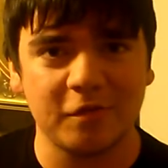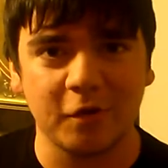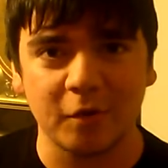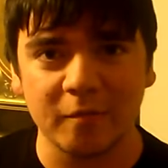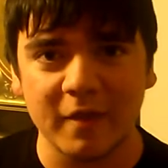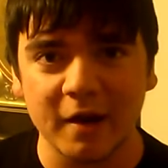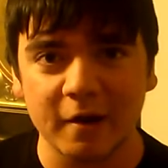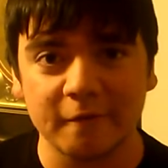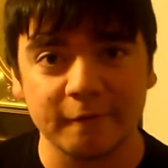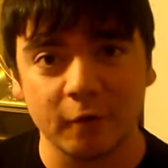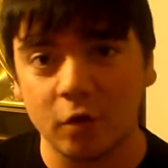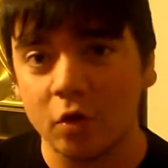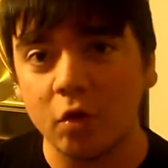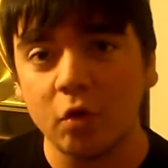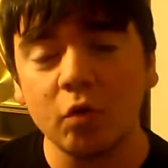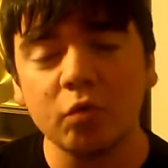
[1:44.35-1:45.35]
term there for a
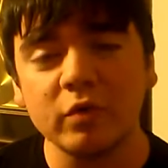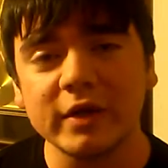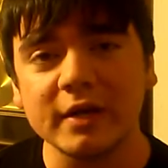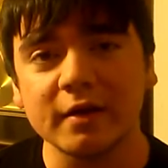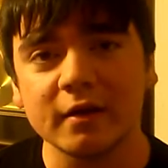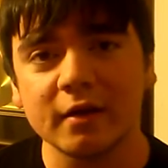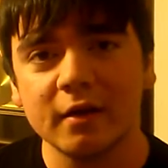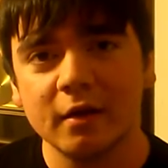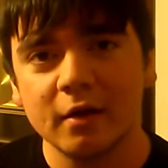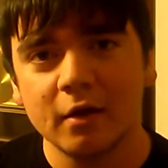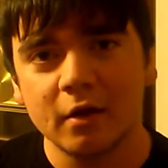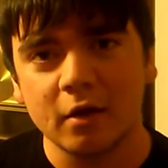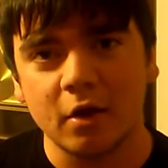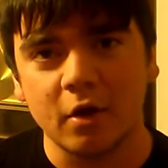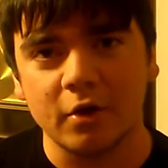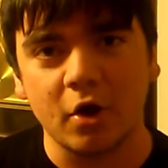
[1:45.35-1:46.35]
whole week
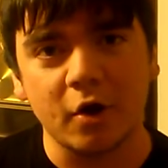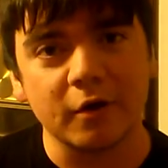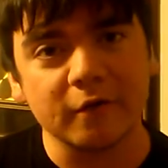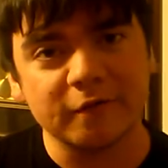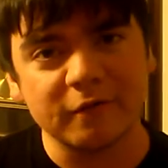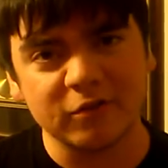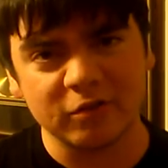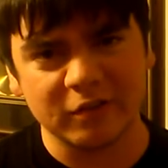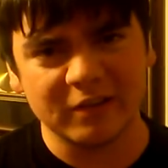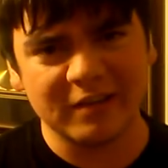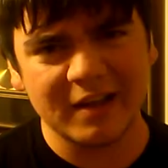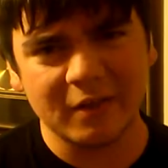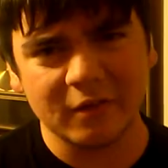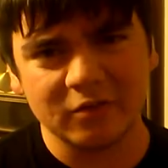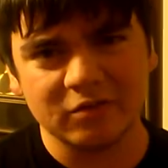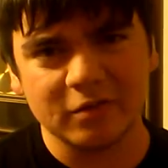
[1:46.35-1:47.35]
on artificial
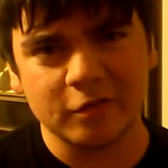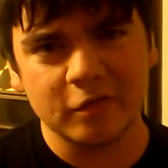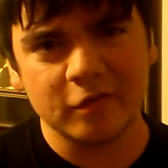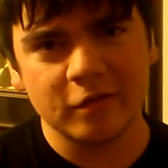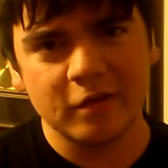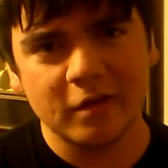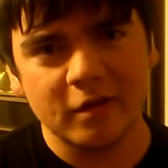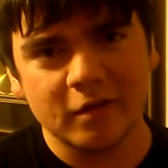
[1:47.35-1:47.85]
intelligence.